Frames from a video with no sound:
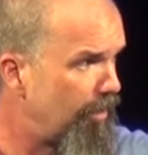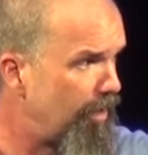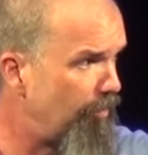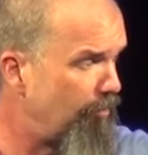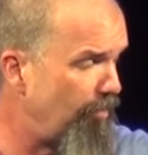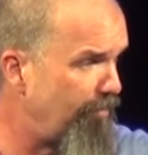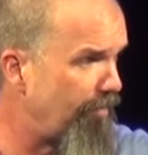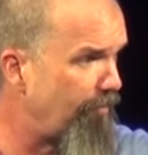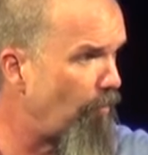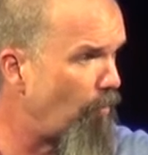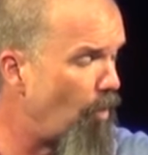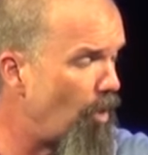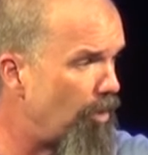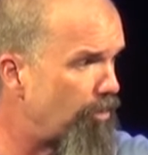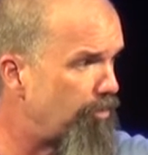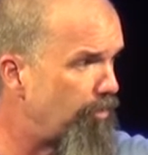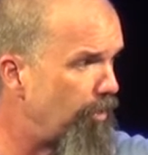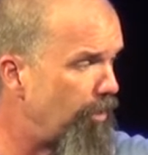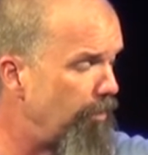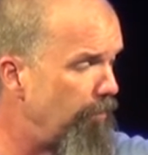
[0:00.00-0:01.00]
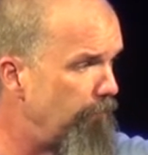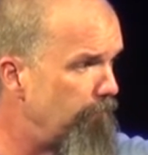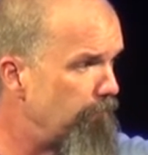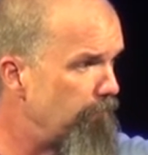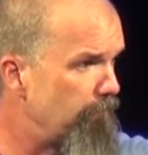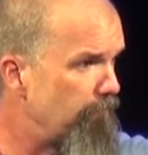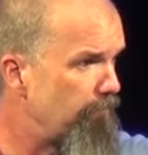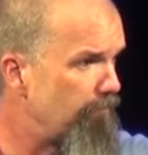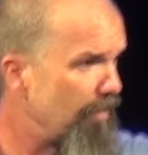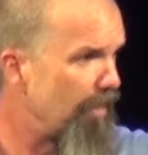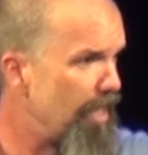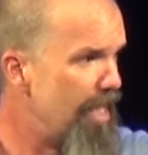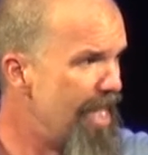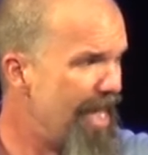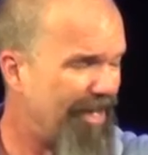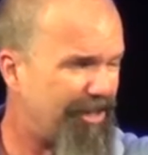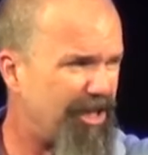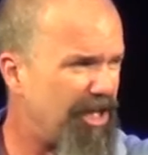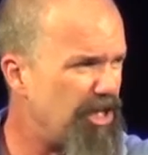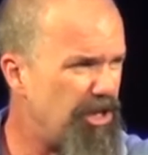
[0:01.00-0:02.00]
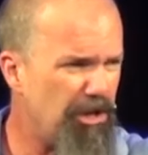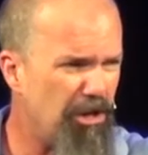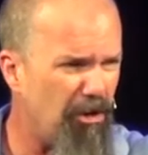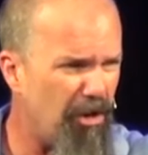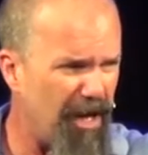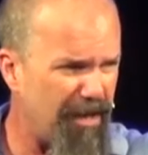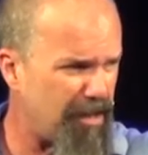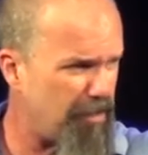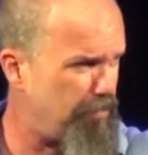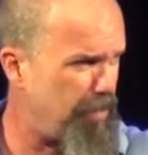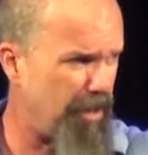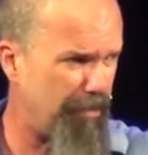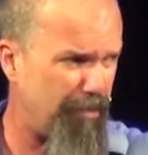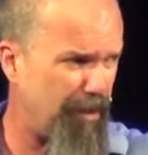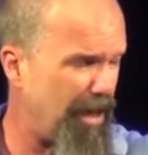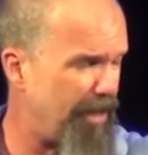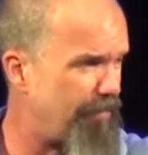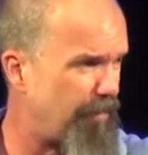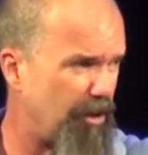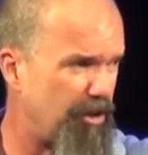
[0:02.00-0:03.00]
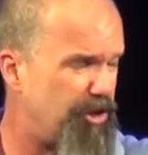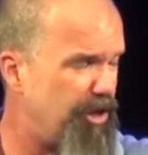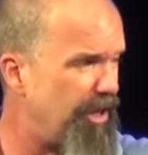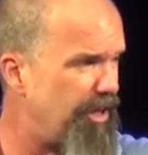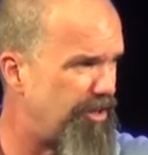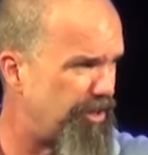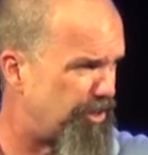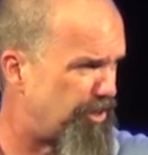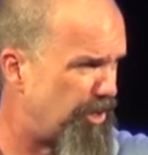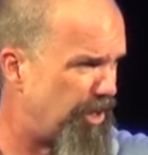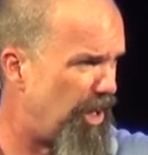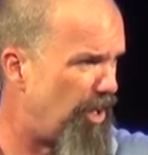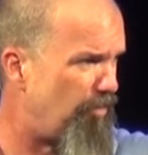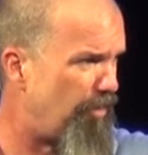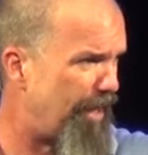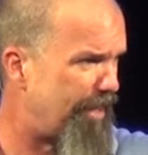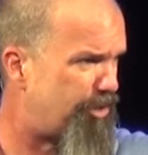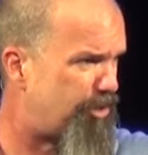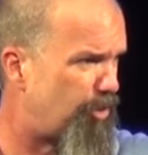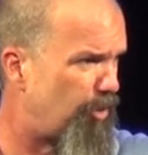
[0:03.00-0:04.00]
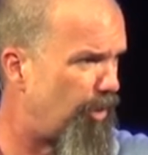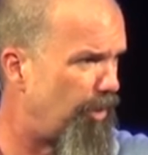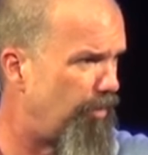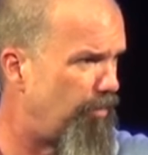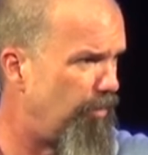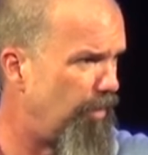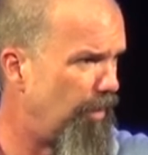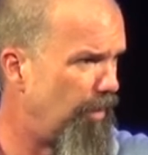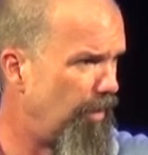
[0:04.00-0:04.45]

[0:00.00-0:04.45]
that we've ever walked through. And so you don't have to be a believer in Jesus to know that's true.